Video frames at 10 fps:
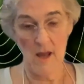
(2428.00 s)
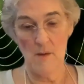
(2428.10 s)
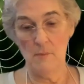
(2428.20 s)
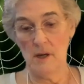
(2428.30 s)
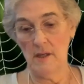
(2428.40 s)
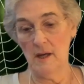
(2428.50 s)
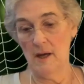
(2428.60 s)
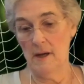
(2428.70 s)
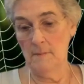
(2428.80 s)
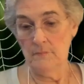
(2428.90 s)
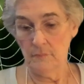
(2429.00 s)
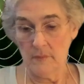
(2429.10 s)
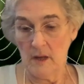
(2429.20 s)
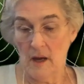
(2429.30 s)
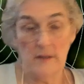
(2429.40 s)
But
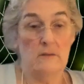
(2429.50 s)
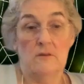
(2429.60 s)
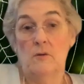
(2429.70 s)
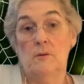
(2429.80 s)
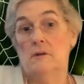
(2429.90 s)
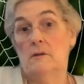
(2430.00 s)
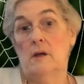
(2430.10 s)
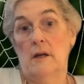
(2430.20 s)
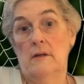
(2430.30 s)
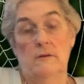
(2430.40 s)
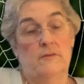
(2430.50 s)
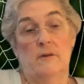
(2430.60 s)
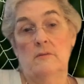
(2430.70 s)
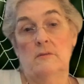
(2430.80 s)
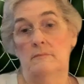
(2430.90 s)
I don't know what I don't know if
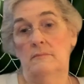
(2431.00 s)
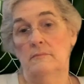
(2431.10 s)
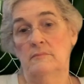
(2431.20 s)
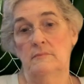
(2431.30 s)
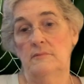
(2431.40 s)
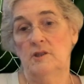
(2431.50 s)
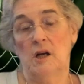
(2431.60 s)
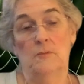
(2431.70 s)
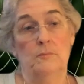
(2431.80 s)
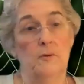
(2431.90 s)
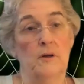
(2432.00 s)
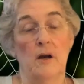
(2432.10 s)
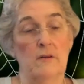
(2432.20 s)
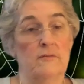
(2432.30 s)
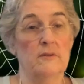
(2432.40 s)
there's child
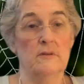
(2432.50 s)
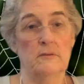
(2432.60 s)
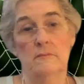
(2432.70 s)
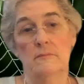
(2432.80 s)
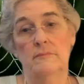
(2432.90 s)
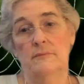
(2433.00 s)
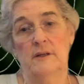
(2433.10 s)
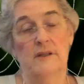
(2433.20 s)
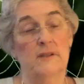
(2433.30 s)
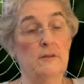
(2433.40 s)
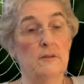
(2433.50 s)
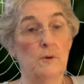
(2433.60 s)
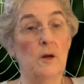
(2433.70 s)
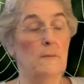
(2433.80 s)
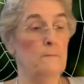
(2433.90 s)
pornographers or predators or
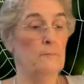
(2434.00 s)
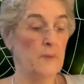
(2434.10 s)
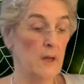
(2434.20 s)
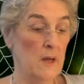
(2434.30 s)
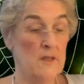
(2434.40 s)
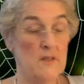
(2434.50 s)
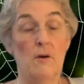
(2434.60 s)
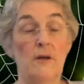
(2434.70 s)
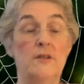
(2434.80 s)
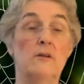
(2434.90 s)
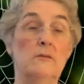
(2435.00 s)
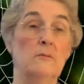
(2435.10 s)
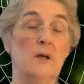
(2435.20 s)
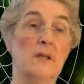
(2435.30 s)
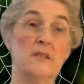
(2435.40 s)
what. So I don't
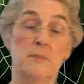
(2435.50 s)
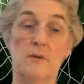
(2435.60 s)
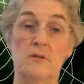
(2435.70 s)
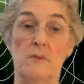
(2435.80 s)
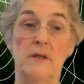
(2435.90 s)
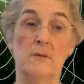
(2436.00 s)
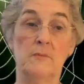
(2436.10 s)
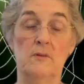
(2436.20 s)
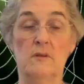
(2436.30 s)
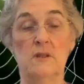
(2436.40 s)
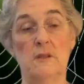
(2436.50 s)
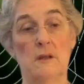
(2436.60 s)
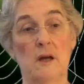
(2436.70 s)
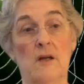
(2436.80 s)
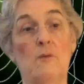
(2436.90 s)
want to expose my community.
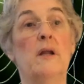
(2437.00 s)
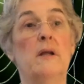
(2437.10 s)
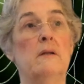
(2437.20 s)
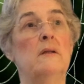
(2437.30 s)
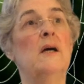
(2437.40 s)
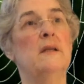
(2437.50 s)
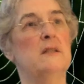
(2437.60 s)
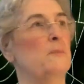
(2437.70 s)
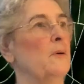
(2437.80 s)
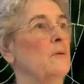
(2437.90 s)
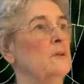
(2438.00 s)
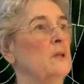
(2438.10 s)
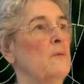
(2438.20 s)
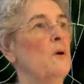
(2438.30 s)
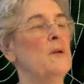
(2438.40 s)
I don't want to not expose.
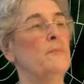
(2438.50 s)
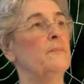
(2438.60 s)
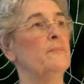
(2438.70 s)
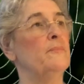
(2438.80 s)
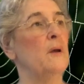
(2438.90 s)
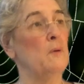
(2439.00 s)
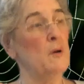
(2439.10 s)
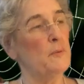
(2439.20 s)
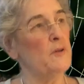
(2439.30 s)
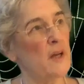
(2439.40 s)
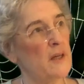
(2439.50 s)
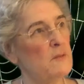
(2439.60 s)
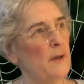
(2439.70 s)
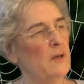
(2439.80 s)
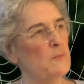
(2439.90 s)
I want to
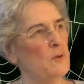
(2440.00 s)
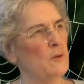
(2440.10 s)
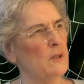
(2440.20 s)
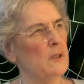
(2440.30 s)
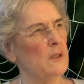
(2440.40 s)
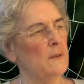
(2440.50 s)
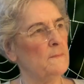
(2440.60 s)
protect my community.